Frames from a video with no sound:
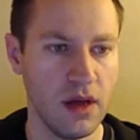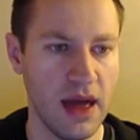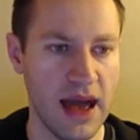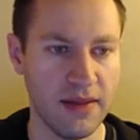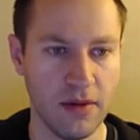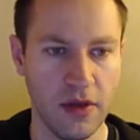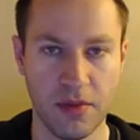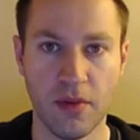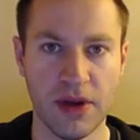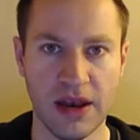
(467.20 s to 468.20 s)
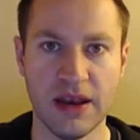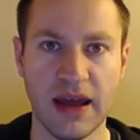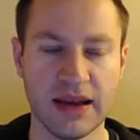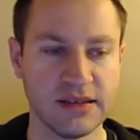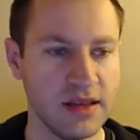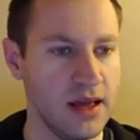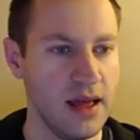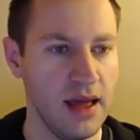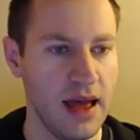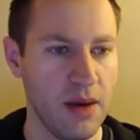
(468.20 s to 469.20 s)
at the appropriate index.
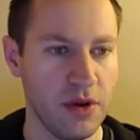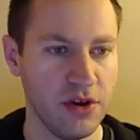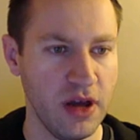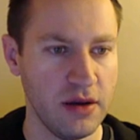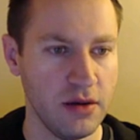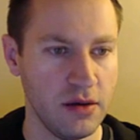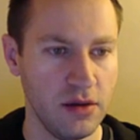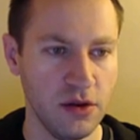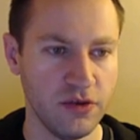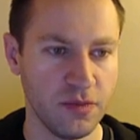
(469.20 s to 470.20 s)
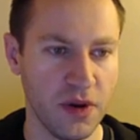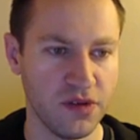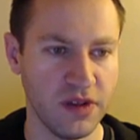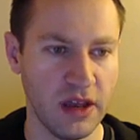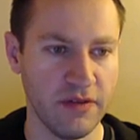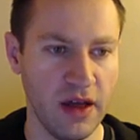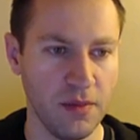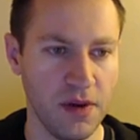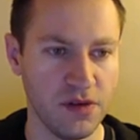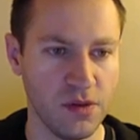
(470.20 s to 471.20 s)
And when you're done, you just pulse the data
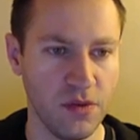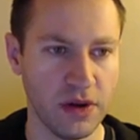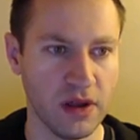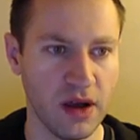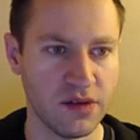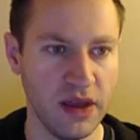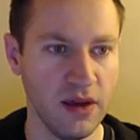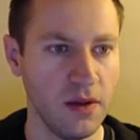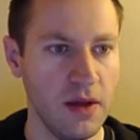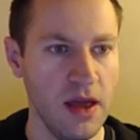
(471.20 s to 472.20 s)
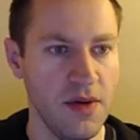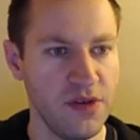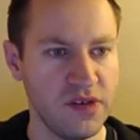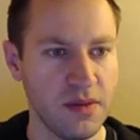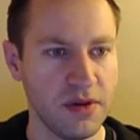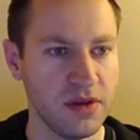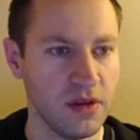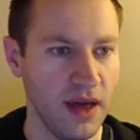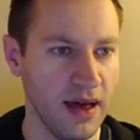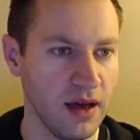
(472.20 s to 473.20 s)
valid pulse with one clock cycle. This is something
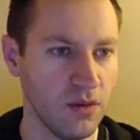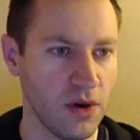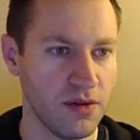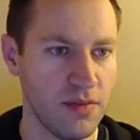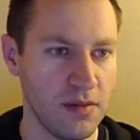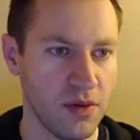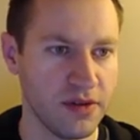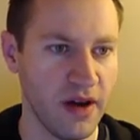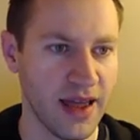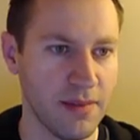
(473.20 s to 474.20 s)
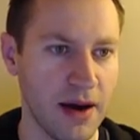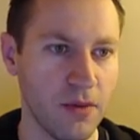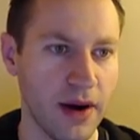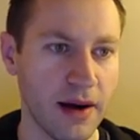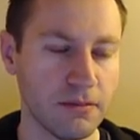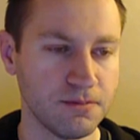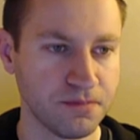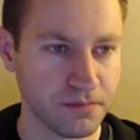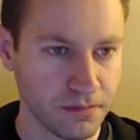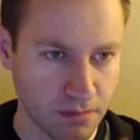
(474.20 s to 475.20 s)
uh, worth maybe worth talking about where
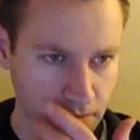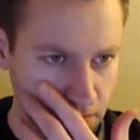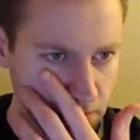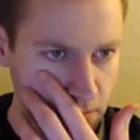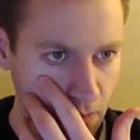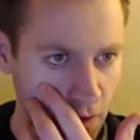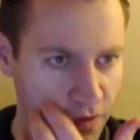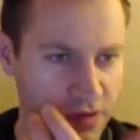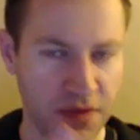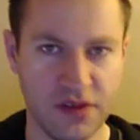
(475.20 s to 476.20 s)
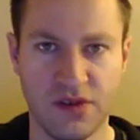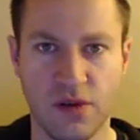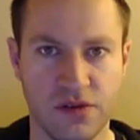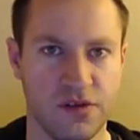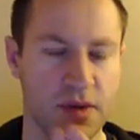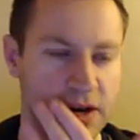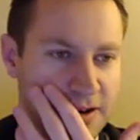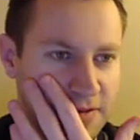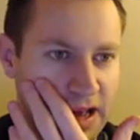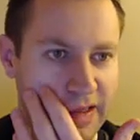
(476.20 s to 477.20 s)
the synthesis tools are smart
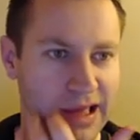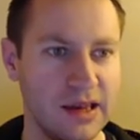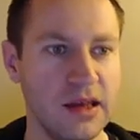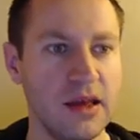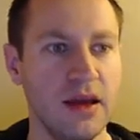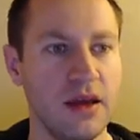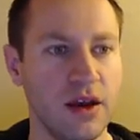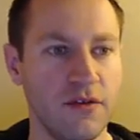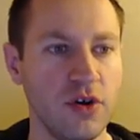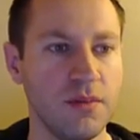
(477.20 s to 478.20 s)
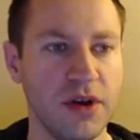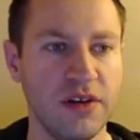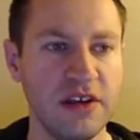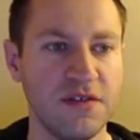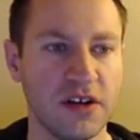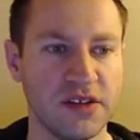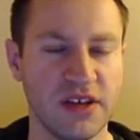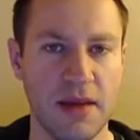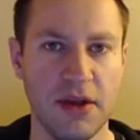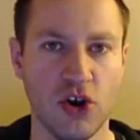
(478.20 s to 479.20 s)
enough now that you know you can put a default
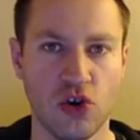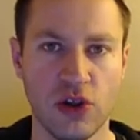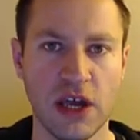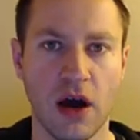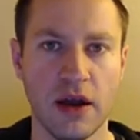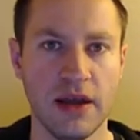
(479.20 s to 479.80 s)
assignment early on